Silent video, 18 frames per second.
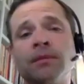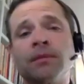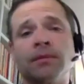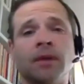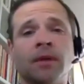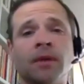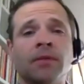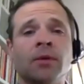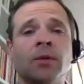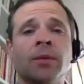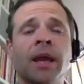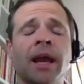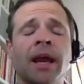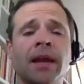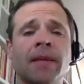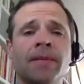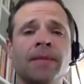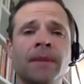of your
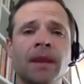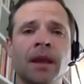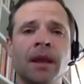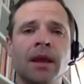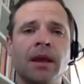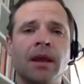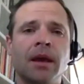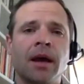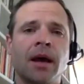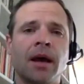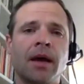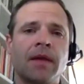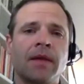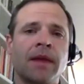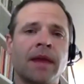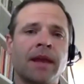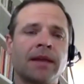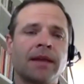pay right. uh,
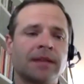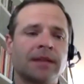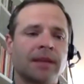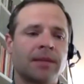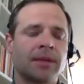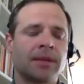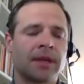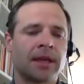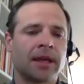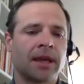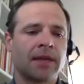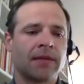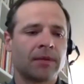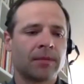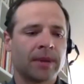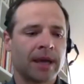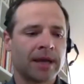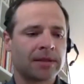that example i gave
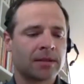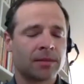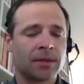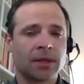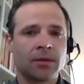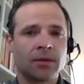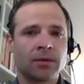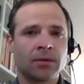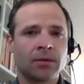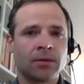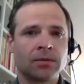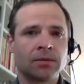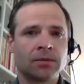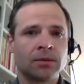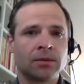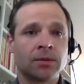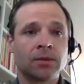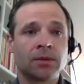about somebody who
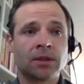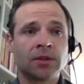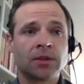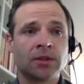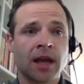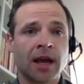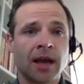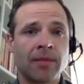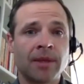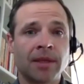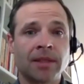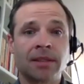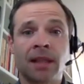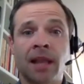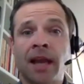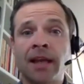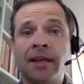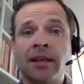loses a job
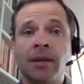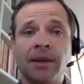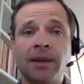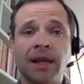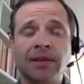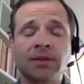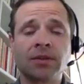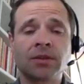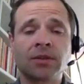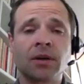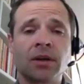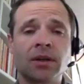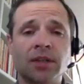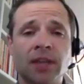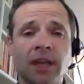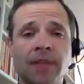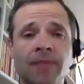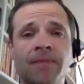that's lined up but hasn't started
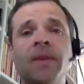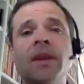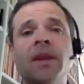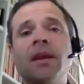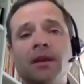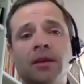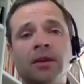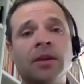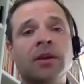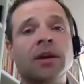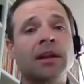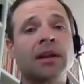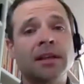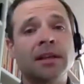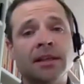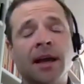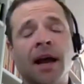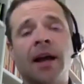yet you're going to
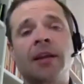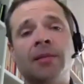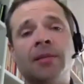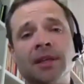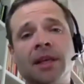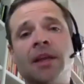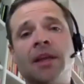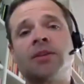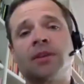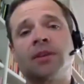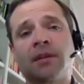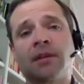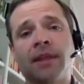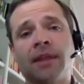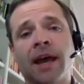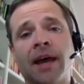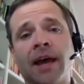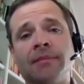need documentation of
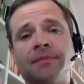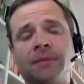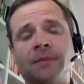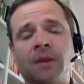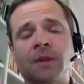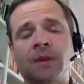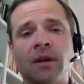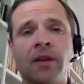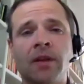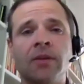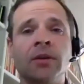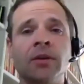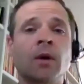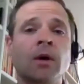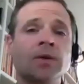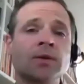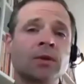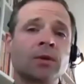that right?
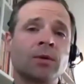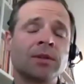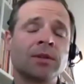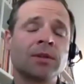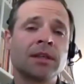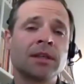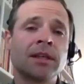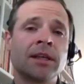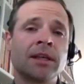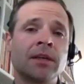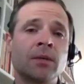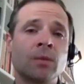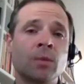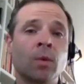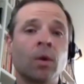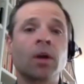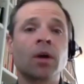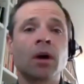You're also going to need
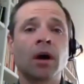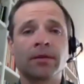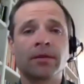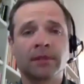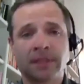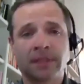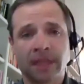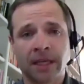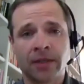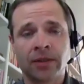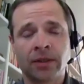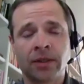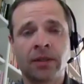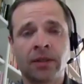work authorization,